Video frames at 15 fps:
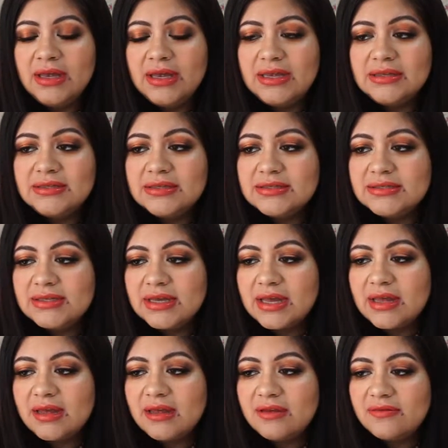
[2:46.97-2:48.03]
It doesn't
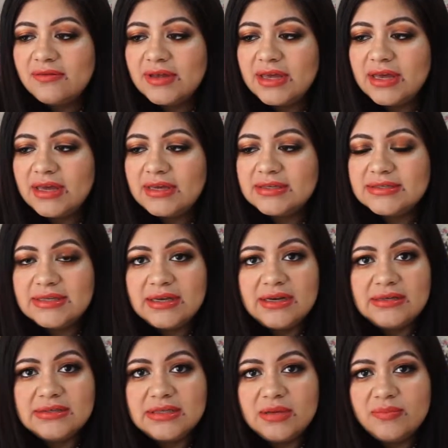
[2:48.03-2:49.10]
have a
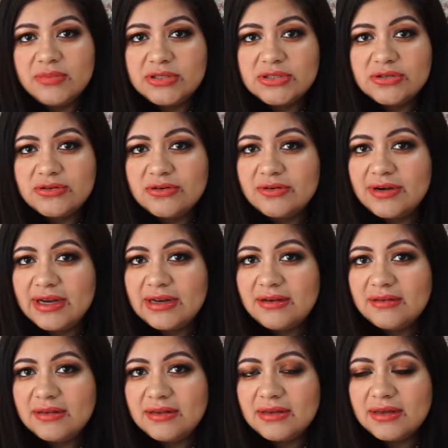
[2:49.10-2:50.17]
setting temperature or
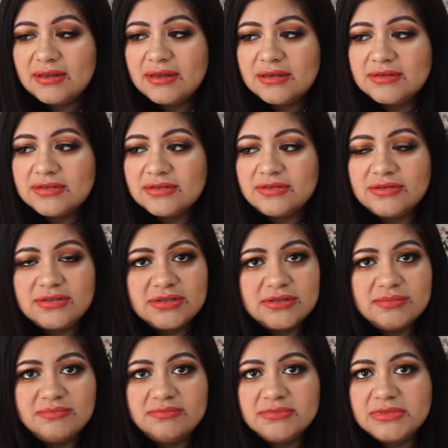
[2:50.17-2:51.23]
anything like that, so you just
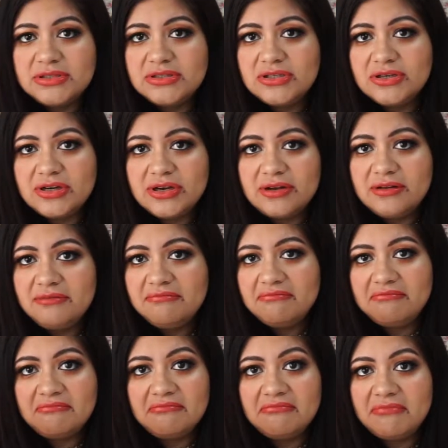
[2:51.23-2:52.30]
turn it on
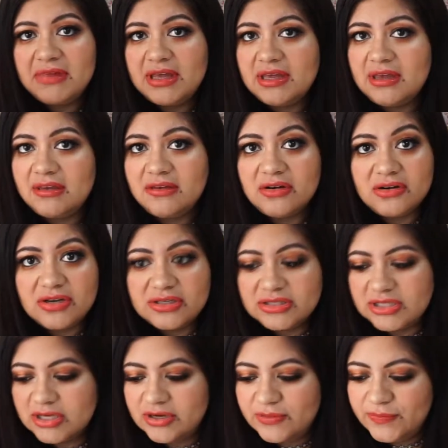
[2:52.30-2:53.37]
and you're good
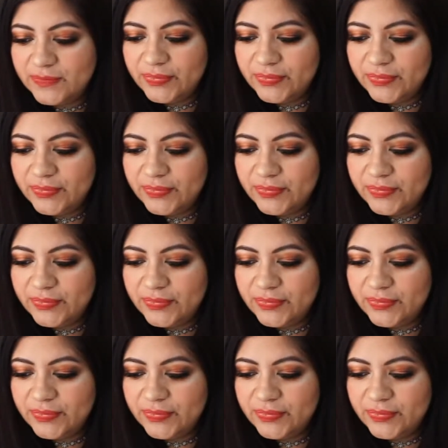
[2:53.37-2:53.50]
to go.